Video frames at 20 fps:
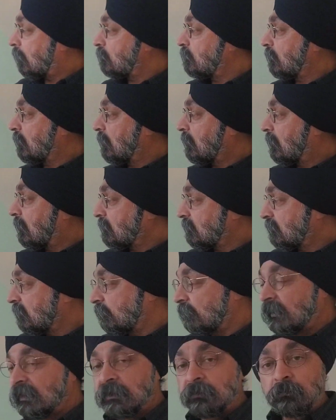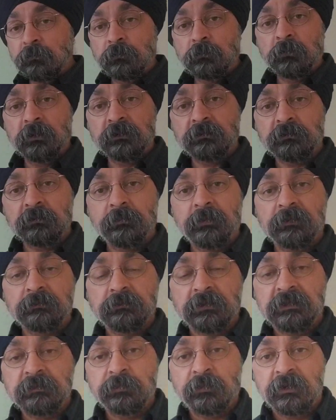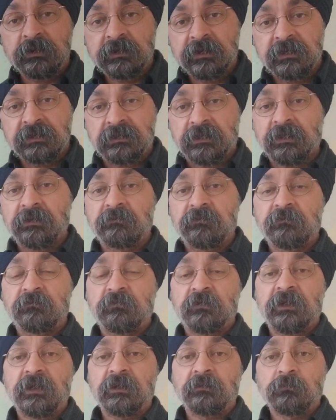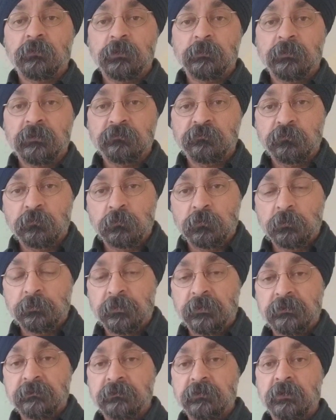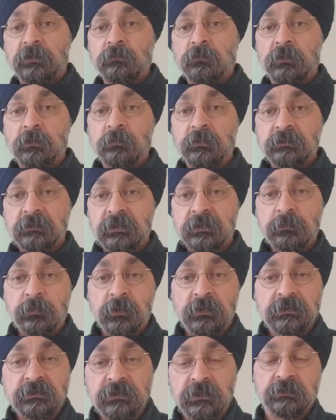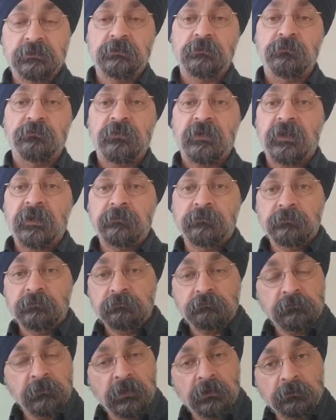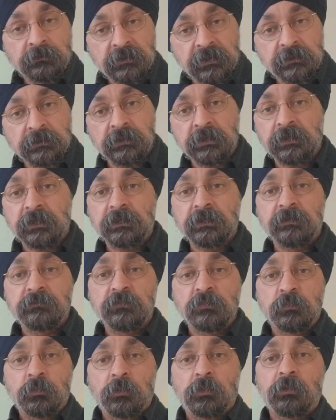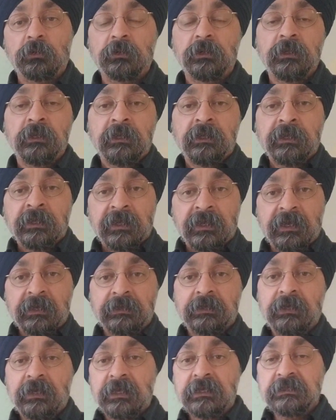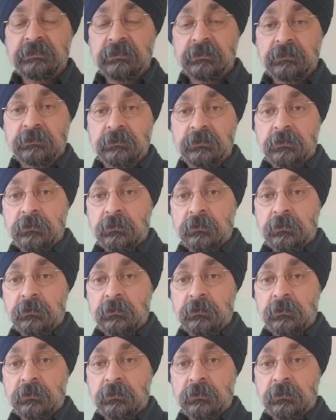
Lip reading: you can ask them, hey, what's about 3.875? What about 4%? What about 3.625? Then they can give you more analysis.